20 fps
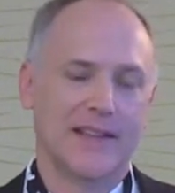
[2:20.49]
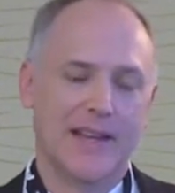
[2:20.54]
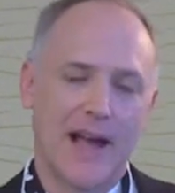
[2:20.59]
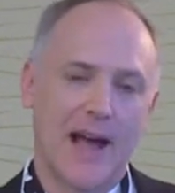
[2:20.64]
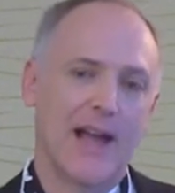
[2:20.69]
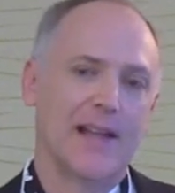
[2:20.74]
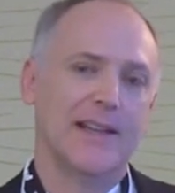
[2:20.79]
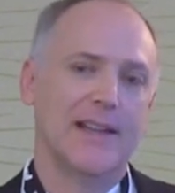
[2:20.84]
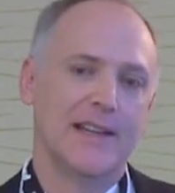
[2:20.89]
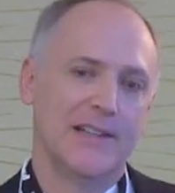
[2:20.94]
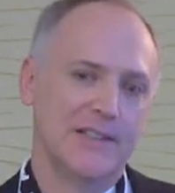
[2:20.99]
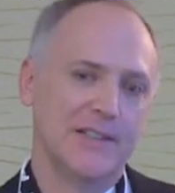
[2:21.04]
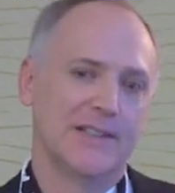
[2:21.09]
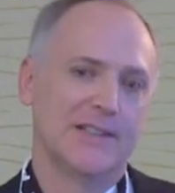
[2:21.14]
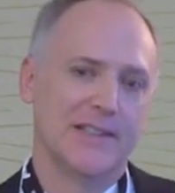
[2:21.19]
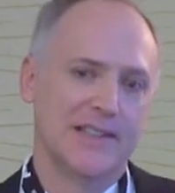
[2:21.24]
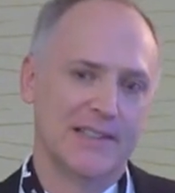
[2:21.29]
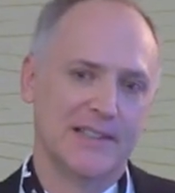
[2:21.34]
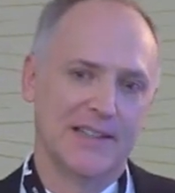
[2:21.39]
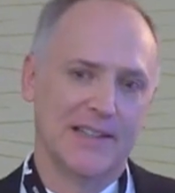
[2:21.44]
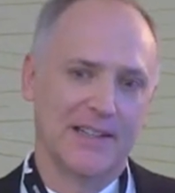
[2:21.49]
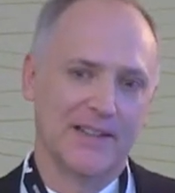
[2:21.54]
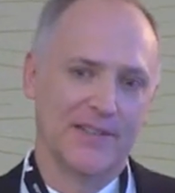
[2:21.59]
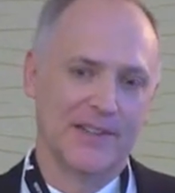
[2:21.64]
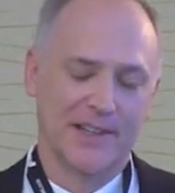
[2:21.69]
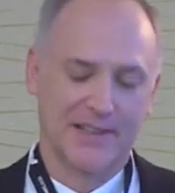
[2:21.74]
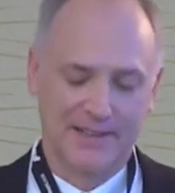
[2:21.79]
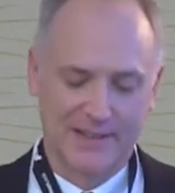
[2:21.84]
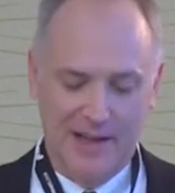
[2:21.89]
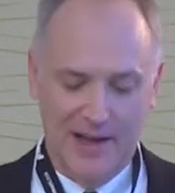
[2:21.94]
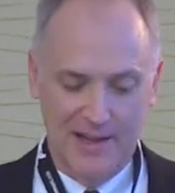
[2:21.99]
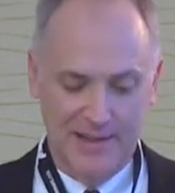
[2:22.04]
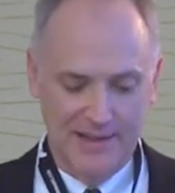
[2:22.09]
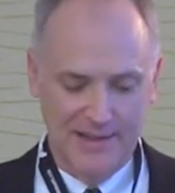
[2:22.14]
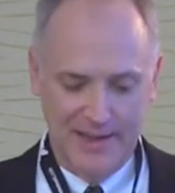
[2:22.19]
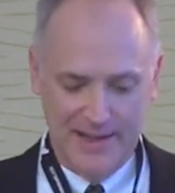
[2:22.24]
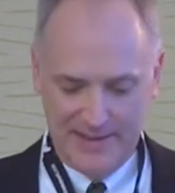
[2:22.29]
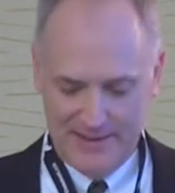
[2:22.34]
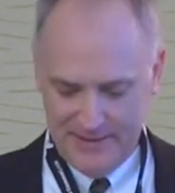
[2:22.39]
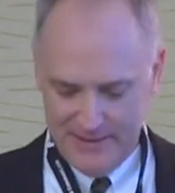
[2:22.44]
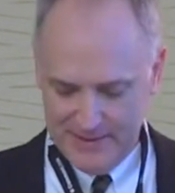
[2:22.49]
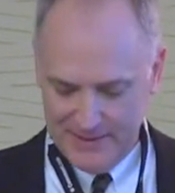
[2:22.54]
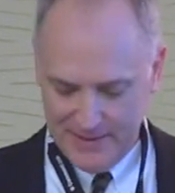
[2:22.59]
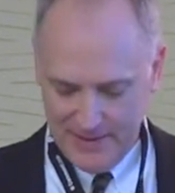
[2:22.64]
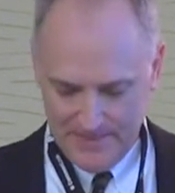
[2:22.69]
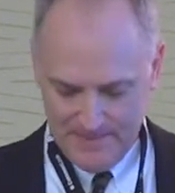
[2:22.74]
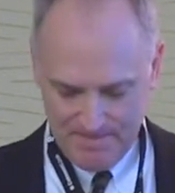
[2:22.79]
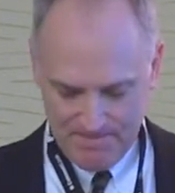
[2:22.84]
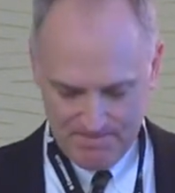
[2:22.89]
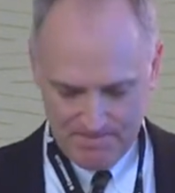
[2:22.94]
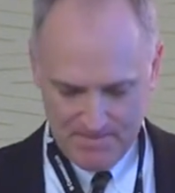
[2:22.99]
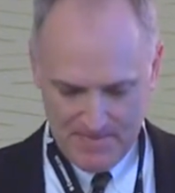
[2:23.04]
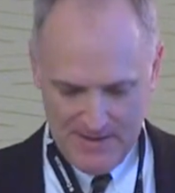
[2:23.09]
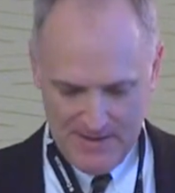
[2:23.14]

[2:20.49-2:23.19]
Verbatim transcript: to guide agencies in giving us content. So.